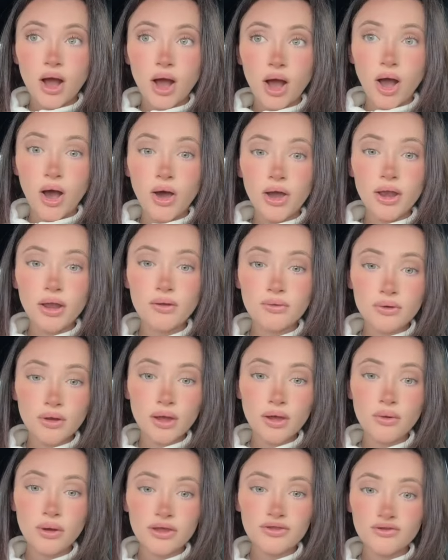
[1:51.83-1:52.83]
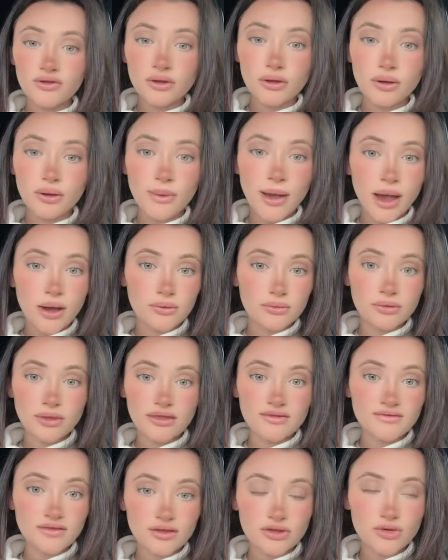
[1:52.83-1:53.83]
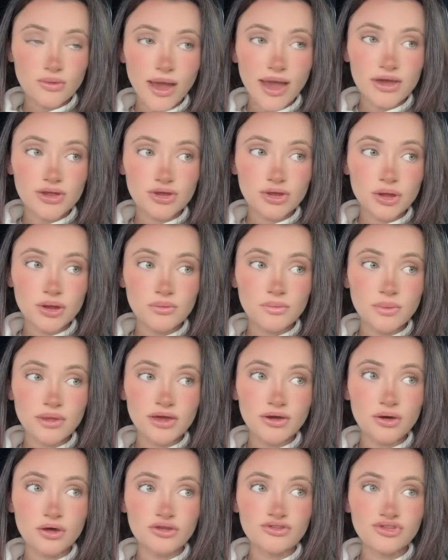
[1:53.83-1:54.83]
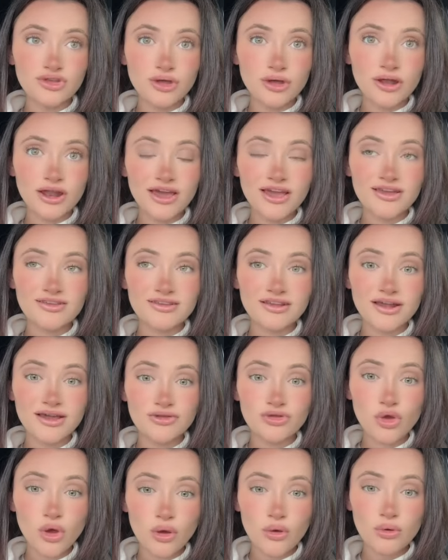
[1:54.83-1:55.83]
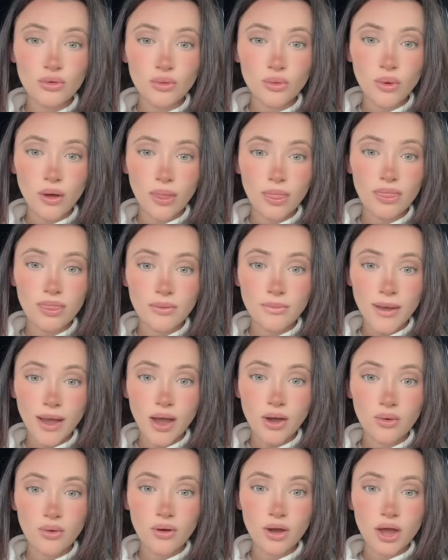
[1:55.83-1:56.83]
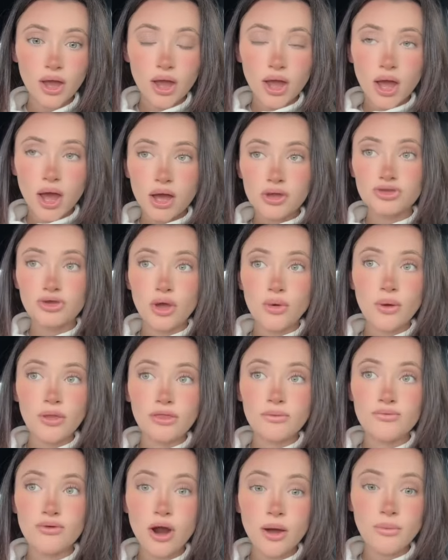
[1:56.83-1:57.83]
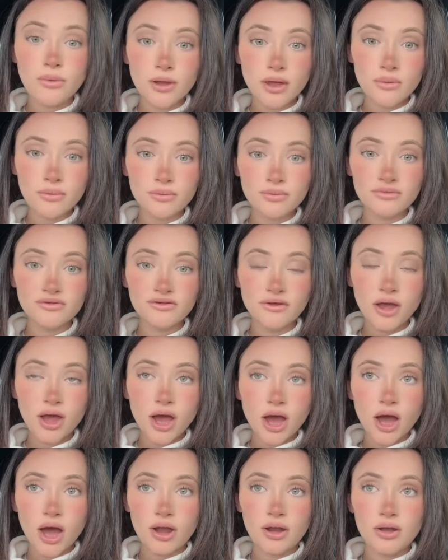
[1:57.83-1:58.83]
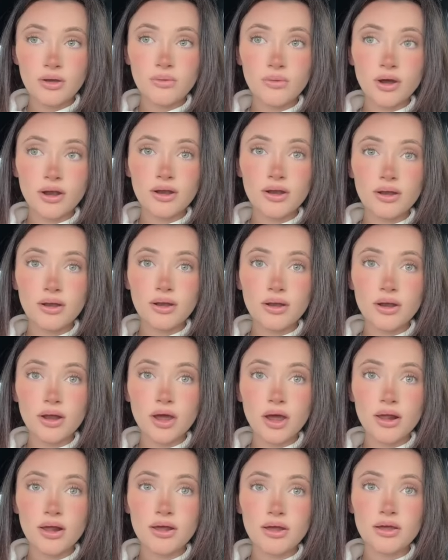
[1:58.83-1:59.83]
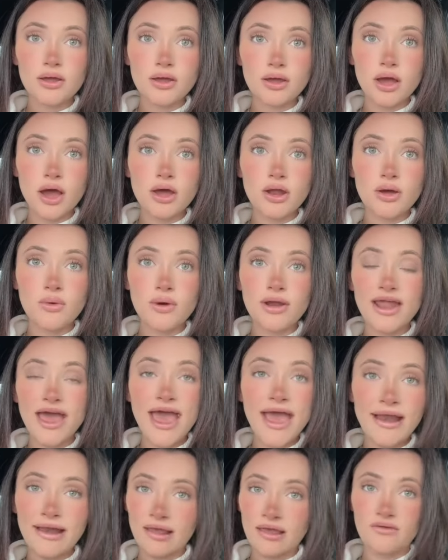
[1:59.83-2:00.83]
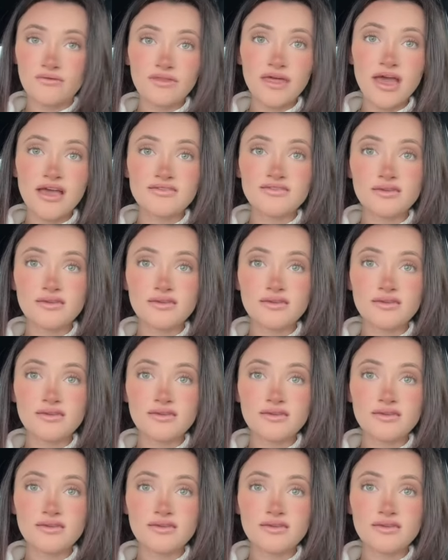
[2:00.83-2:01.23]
I don't know what to do about this situation because, like I said, I don't want the bout, I don't want the problems, I don't want. Uh, I don't want any of this.